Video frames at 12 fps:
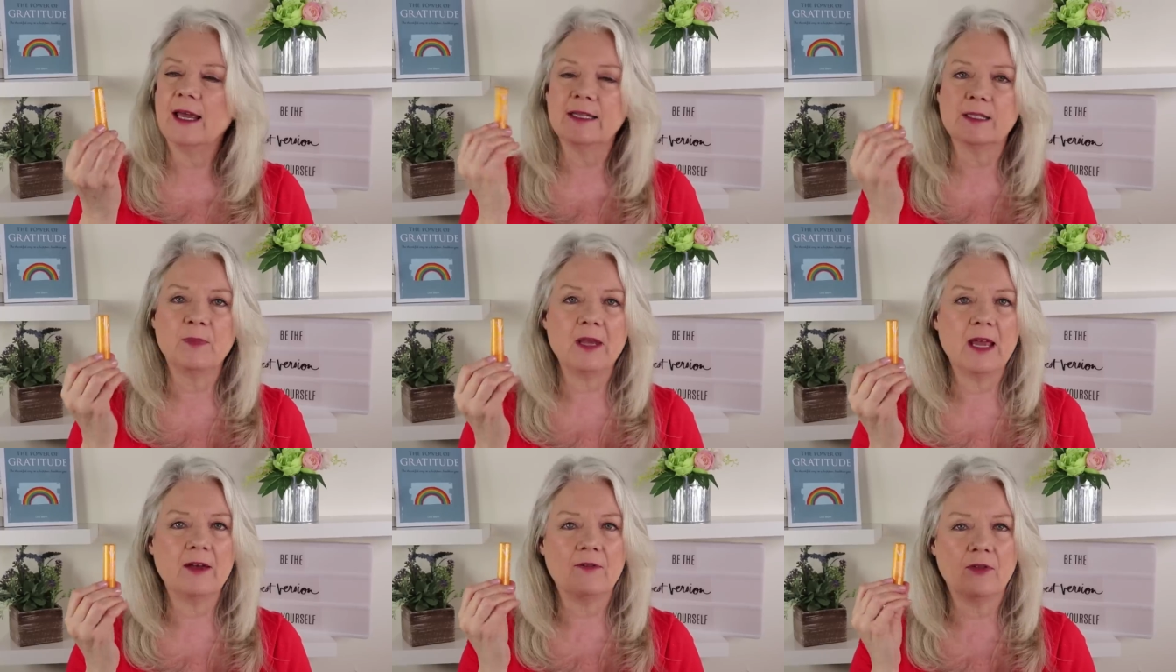
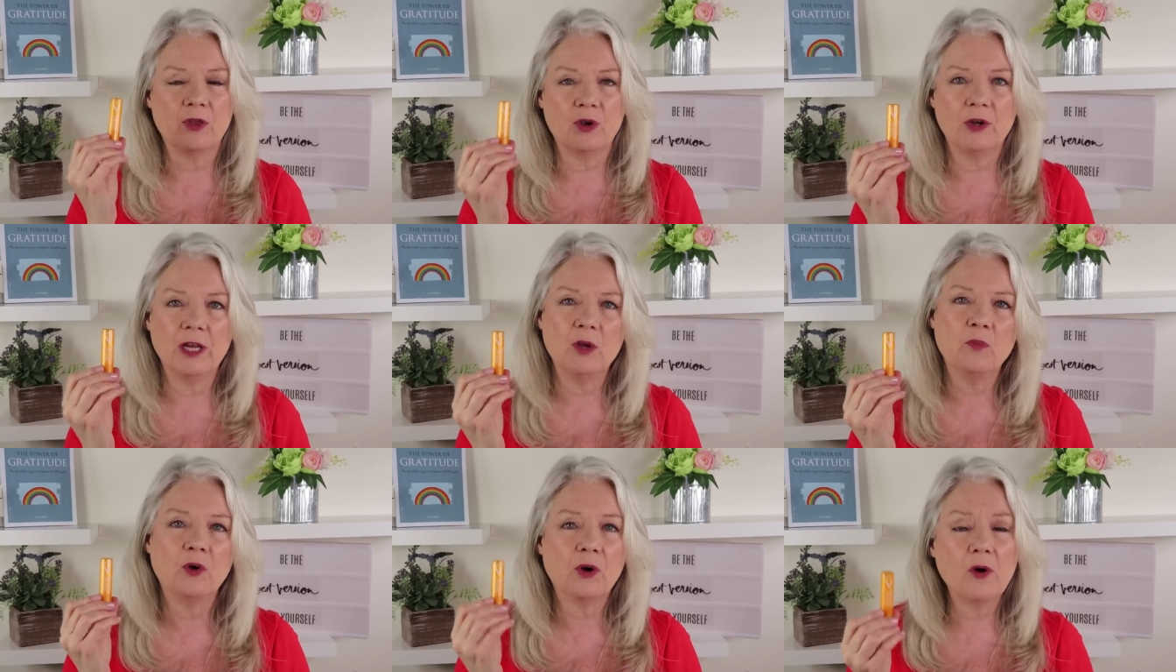SPF
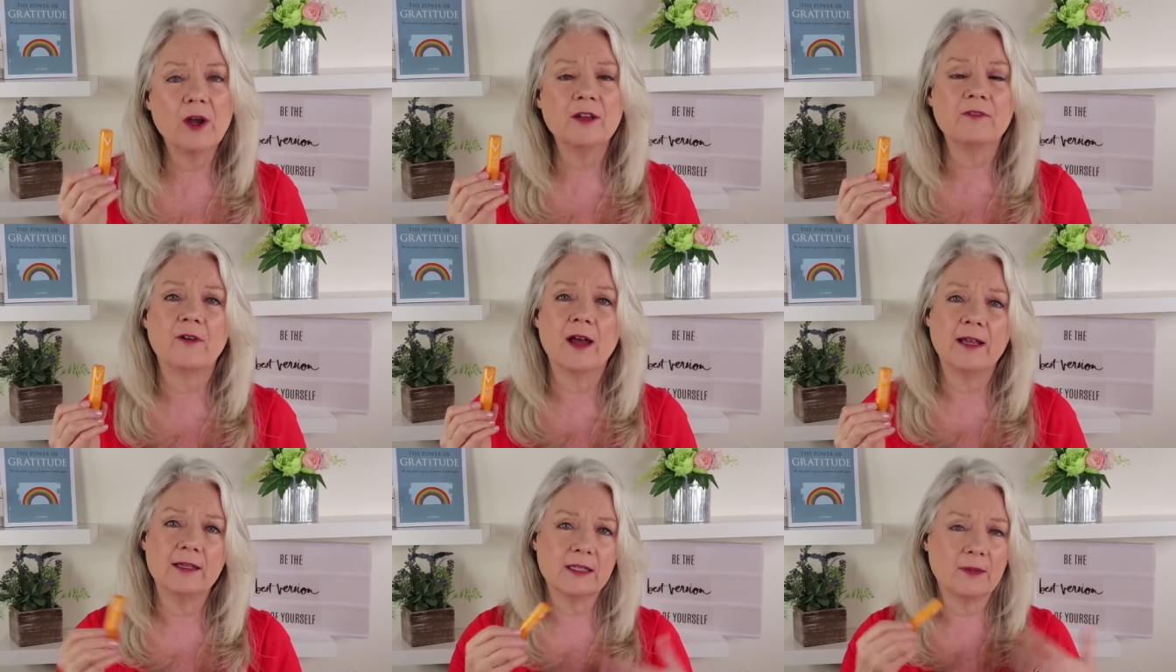30. We're going to
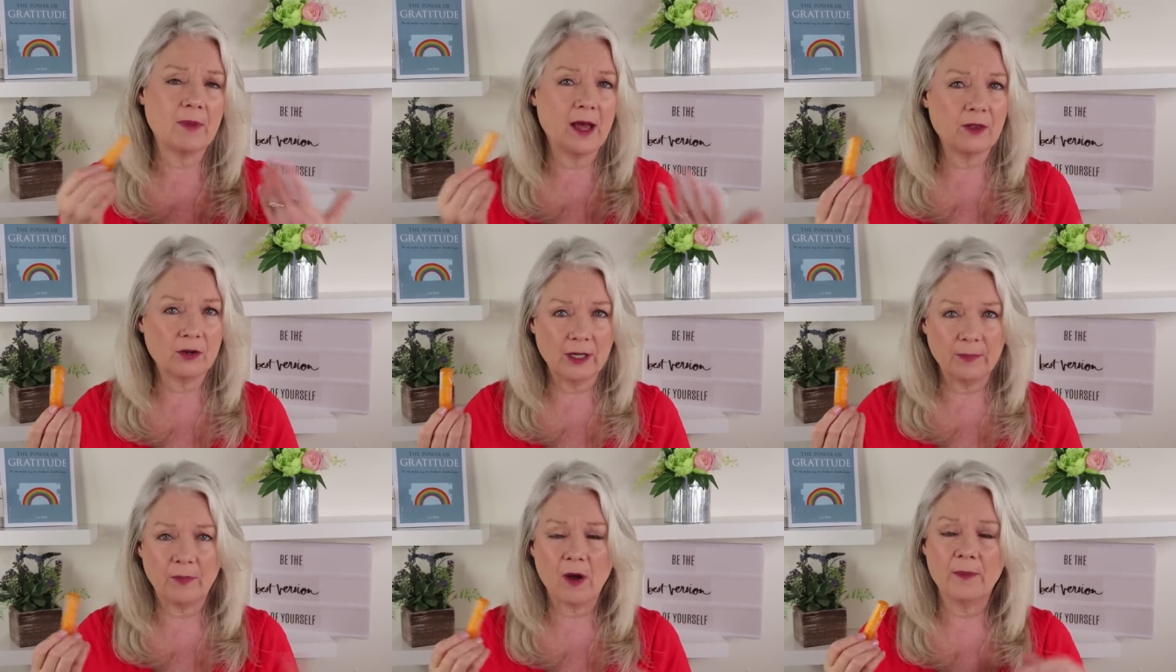find some other
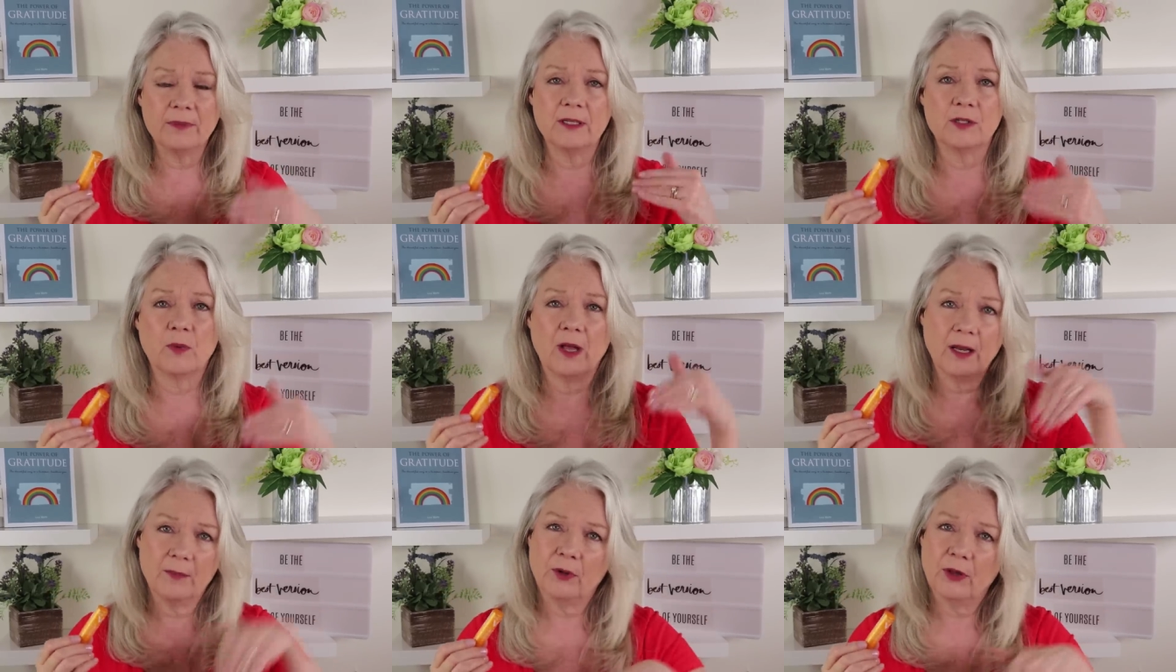lip balms as
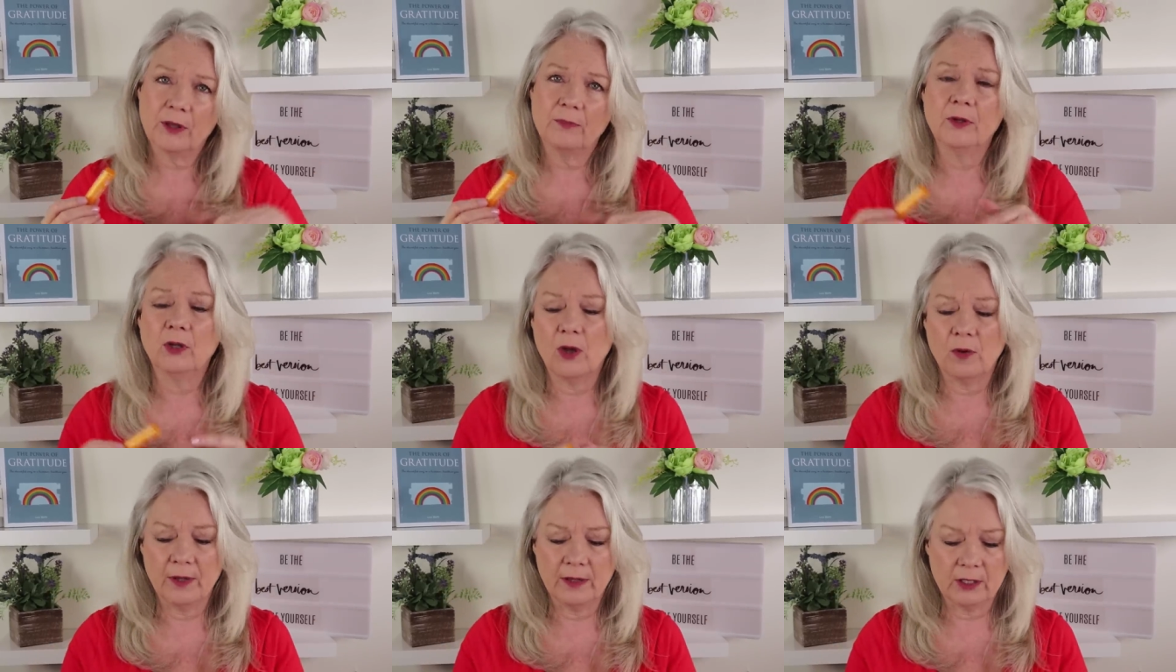well and put them
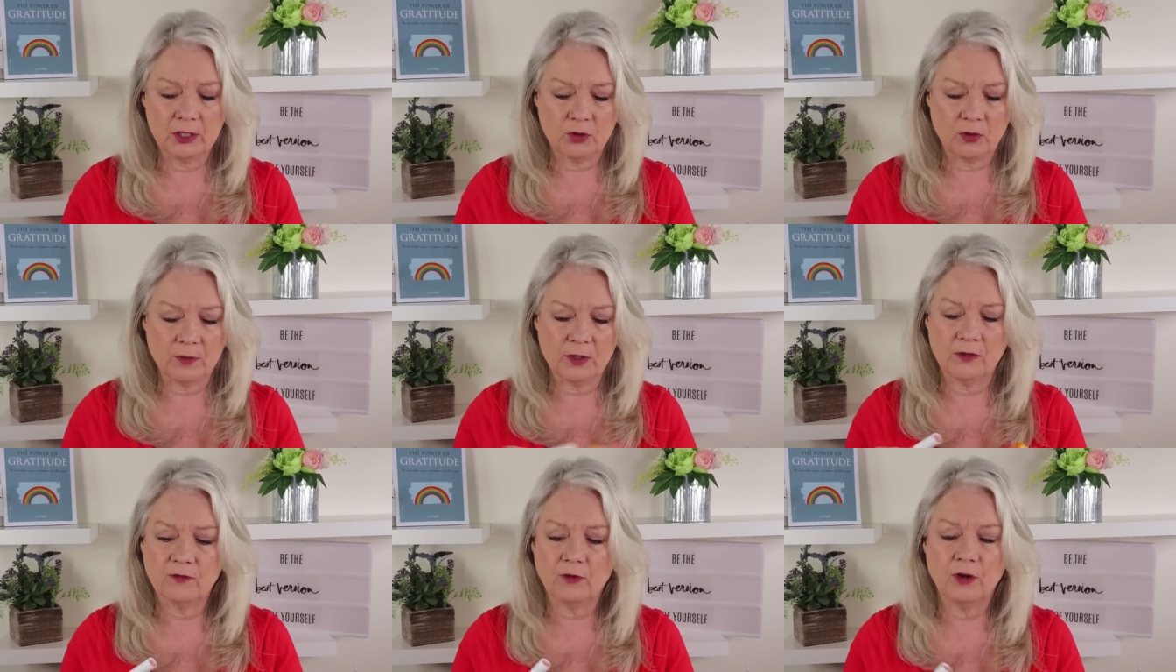below in the
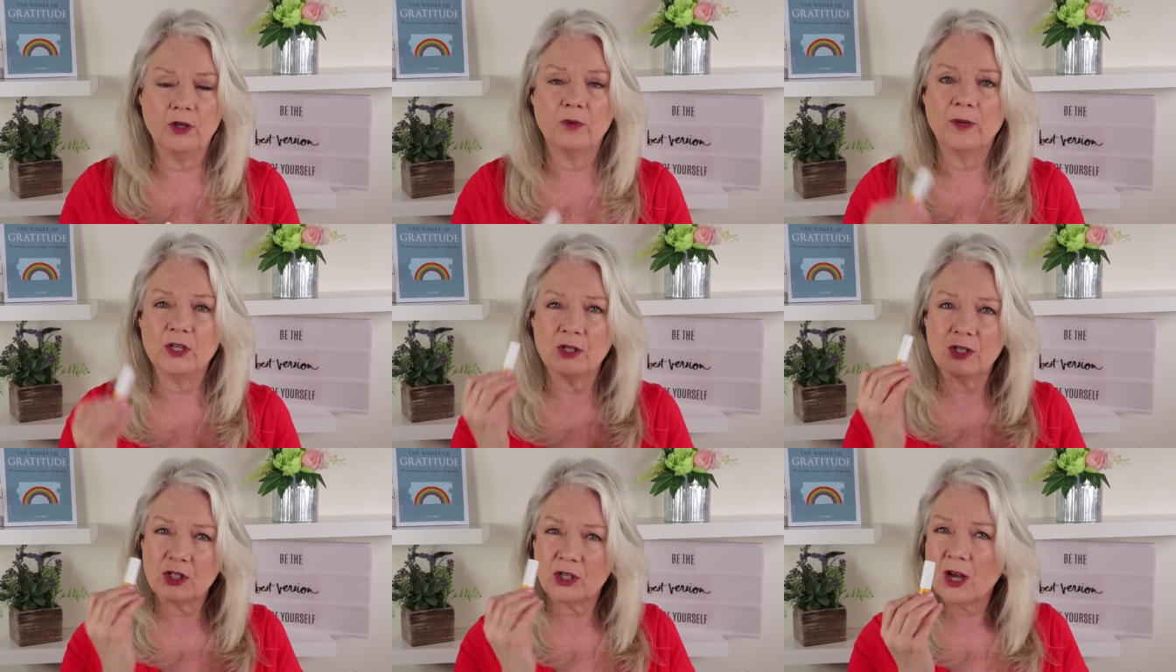description for you, but
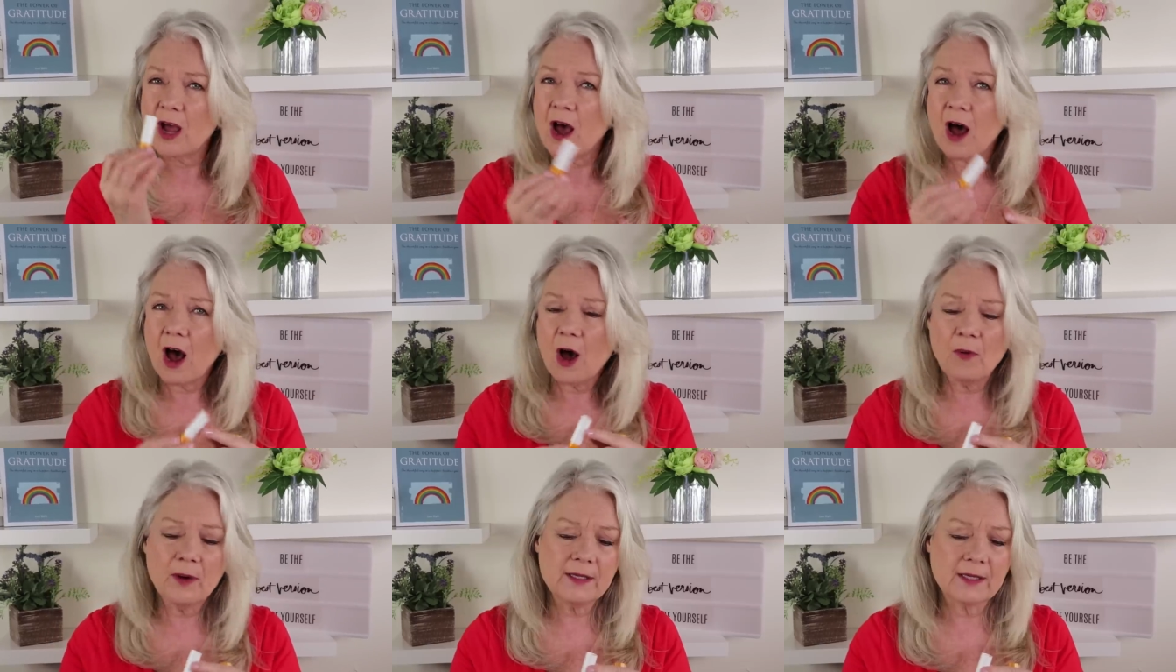you should
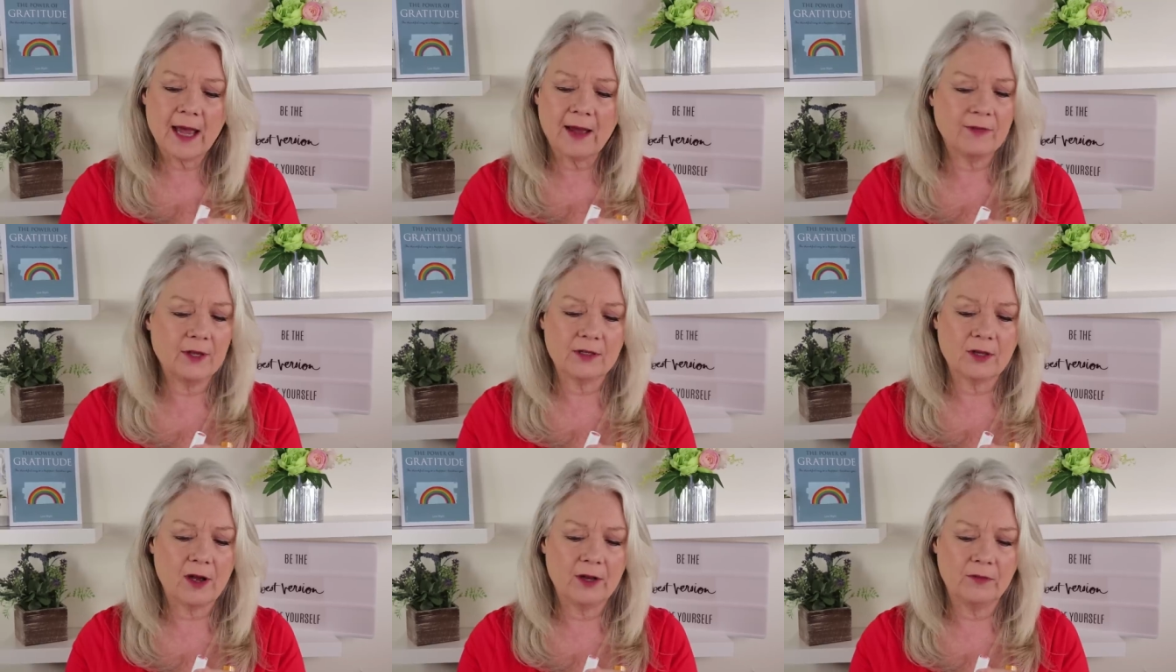always have
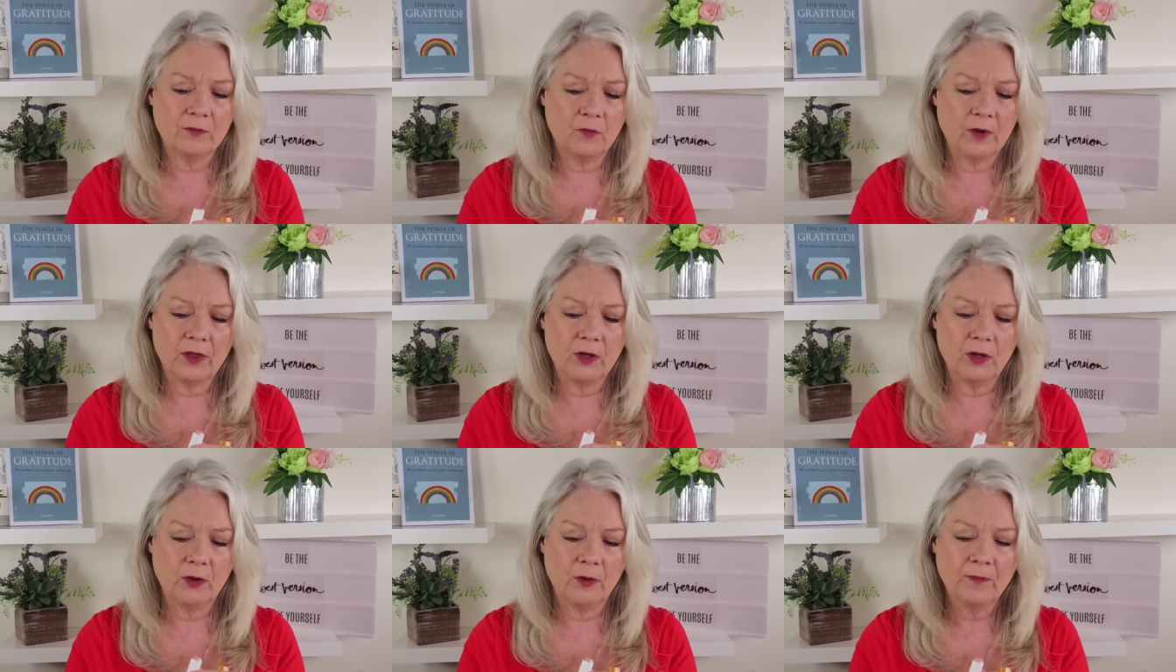this on with
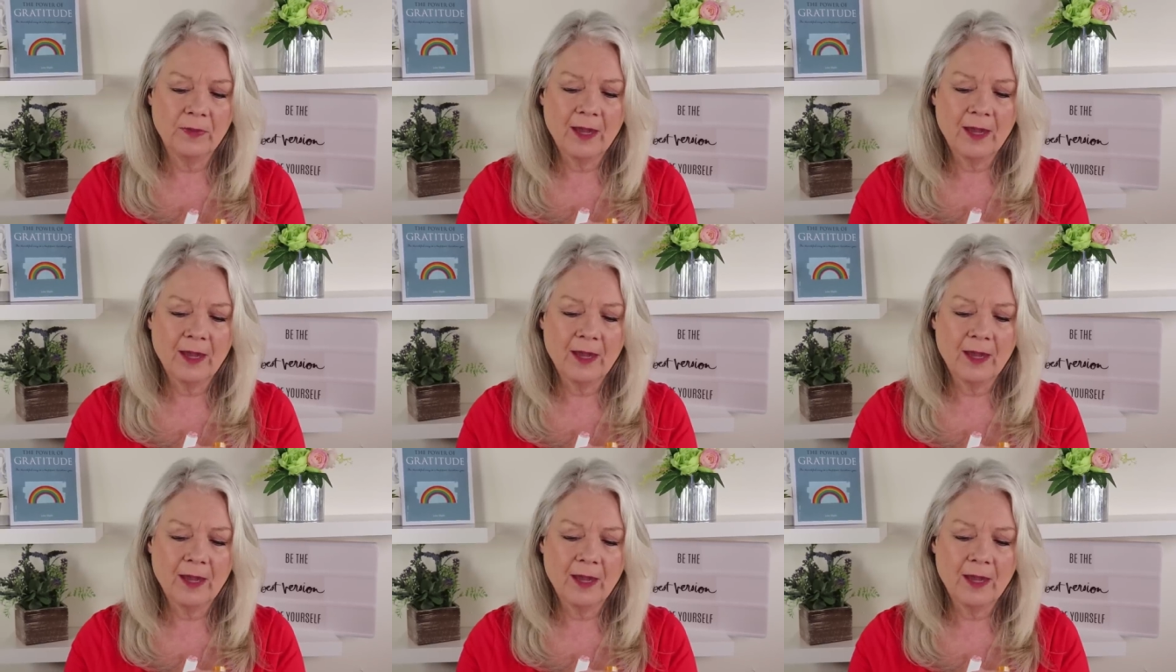you.